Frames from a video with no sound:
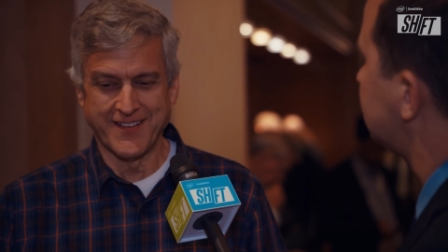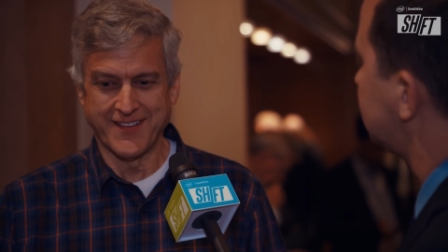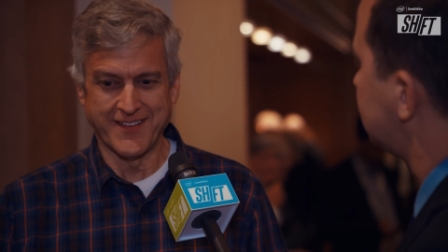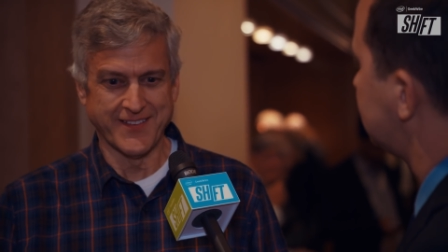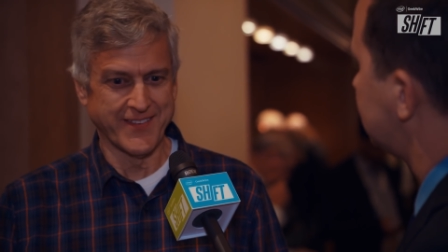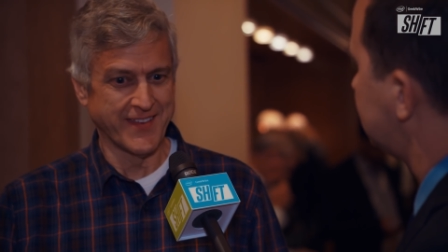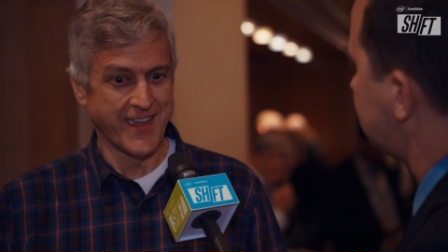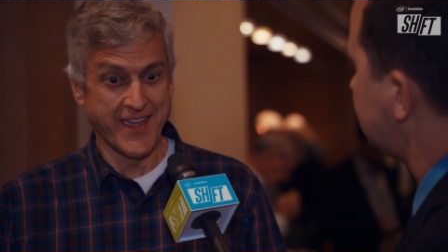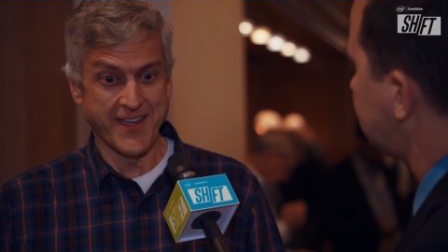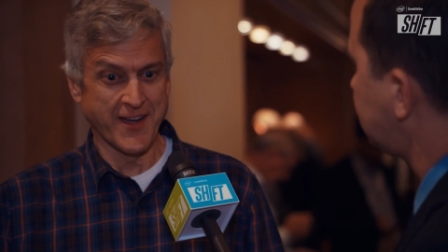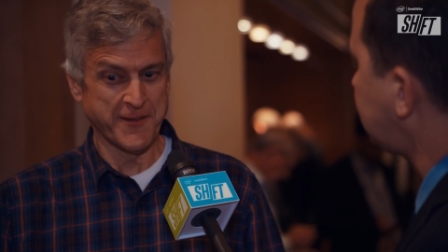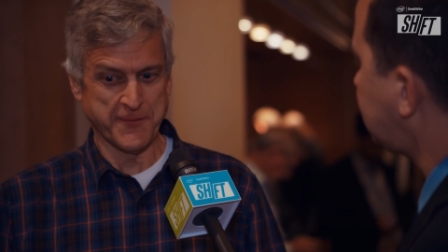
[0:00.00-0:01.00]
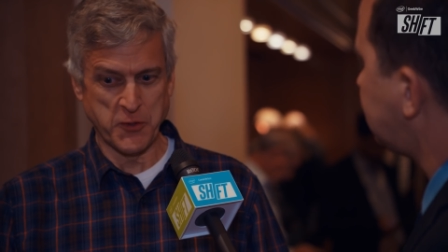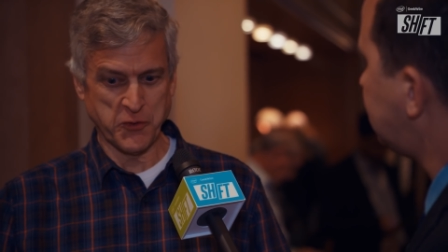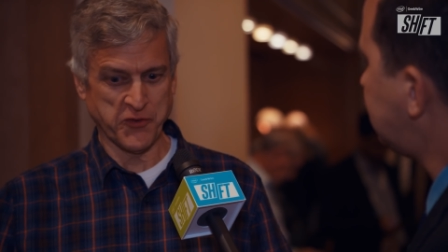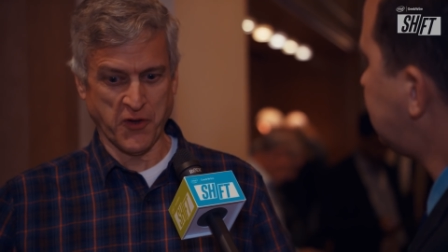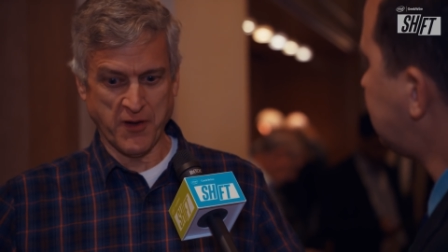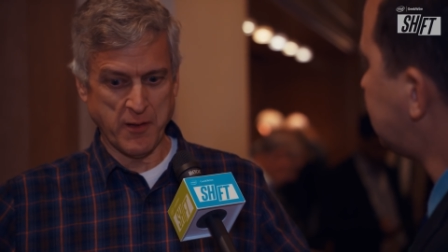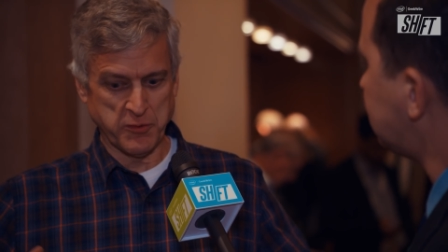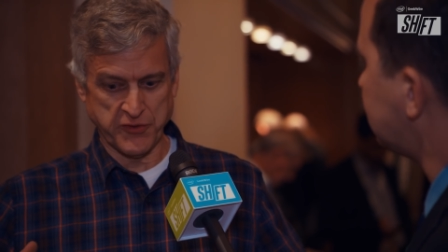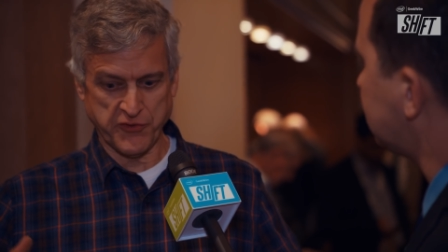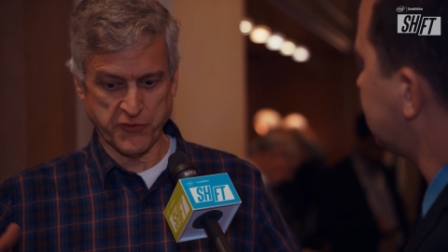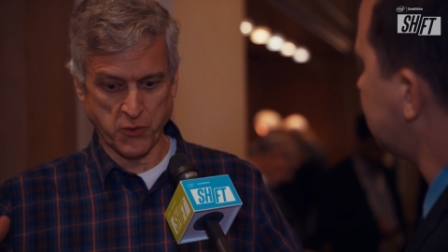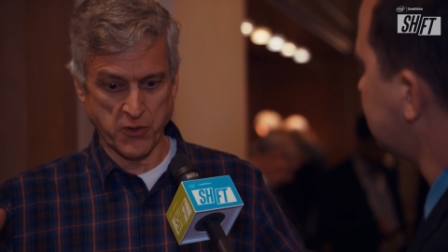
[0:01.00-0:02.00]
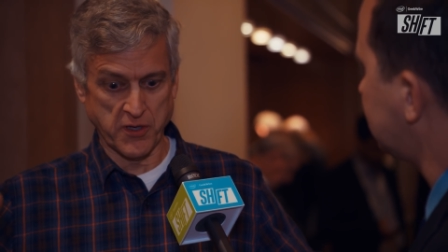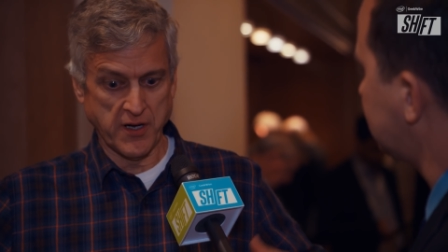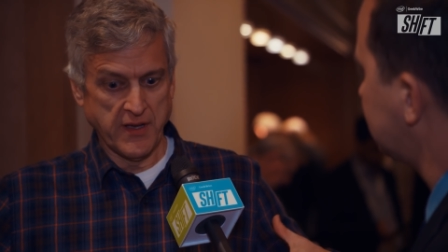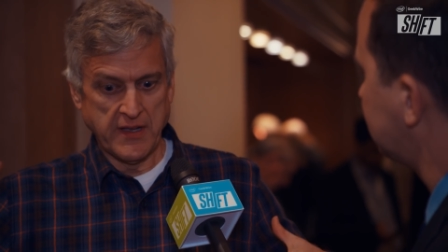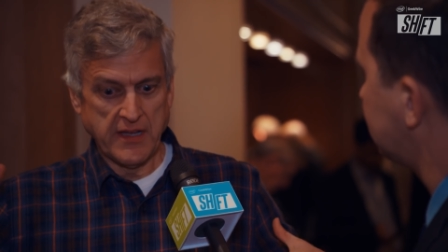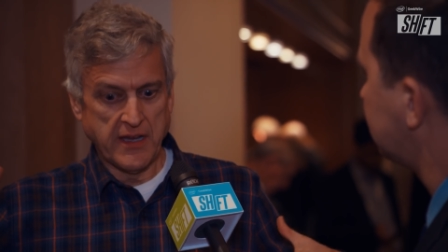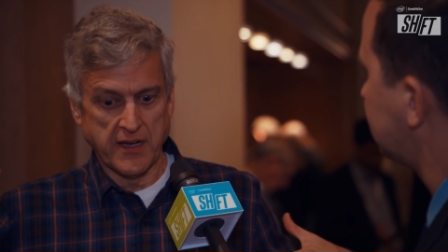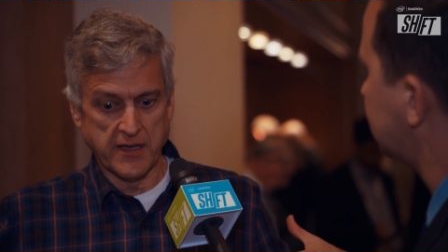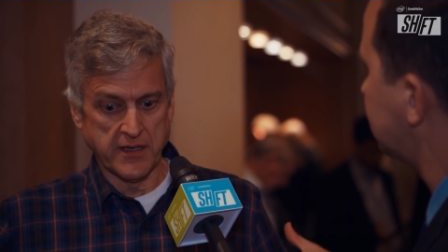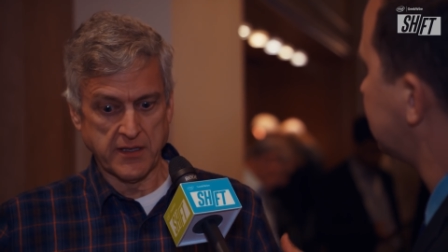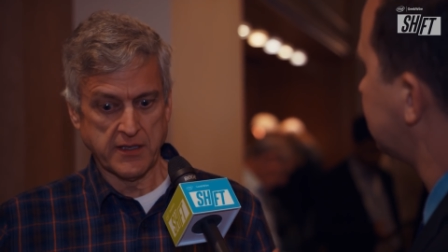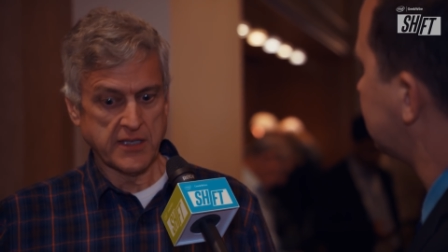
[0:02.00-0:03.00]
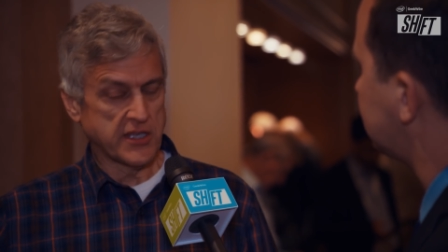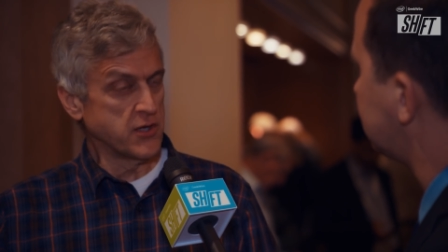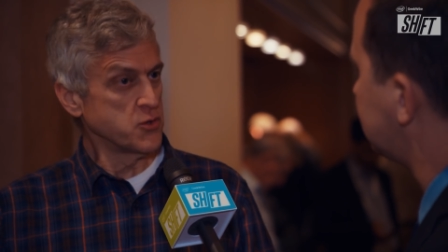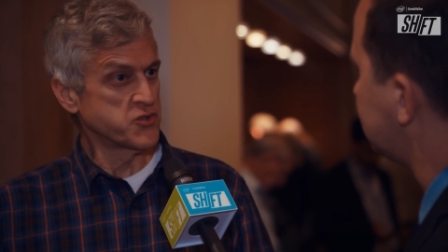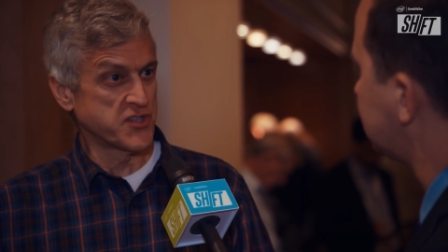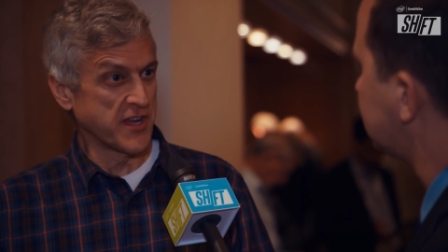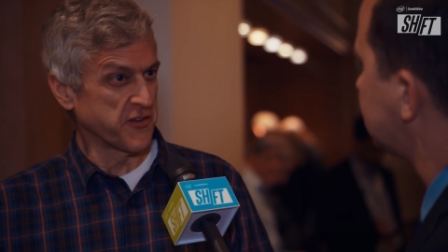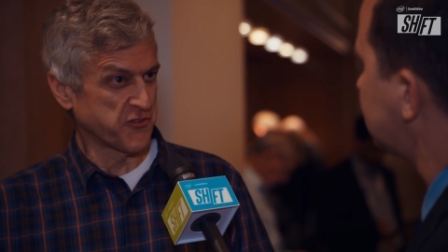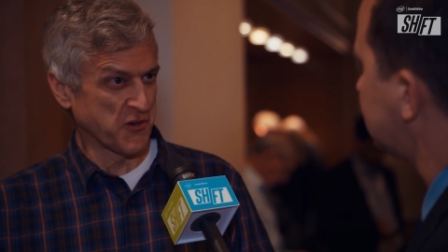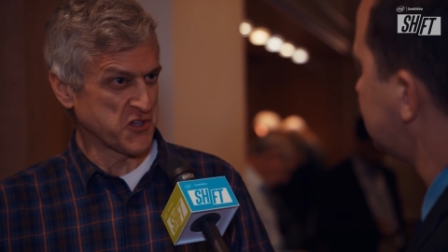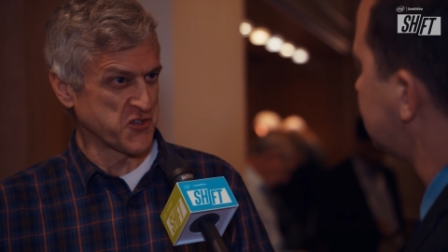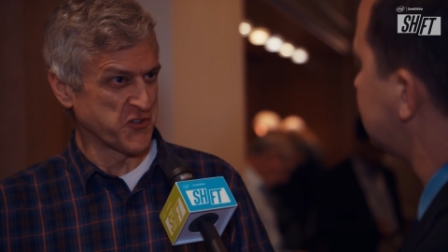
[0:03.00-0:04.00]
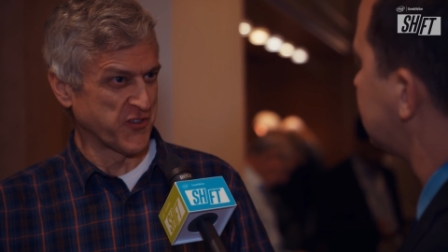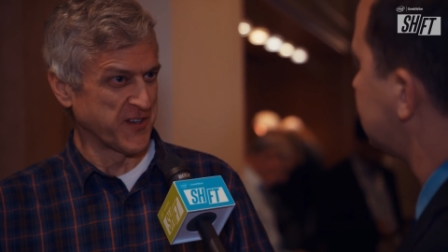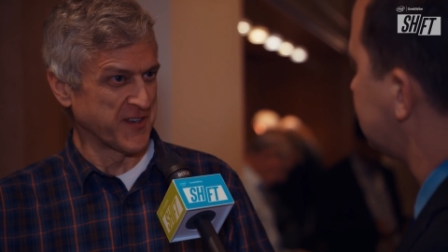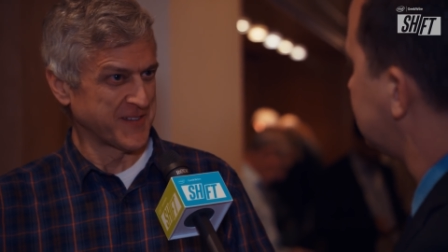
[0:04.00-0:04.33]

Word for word: Uh, the A I folks are able to store uh, huge data structures in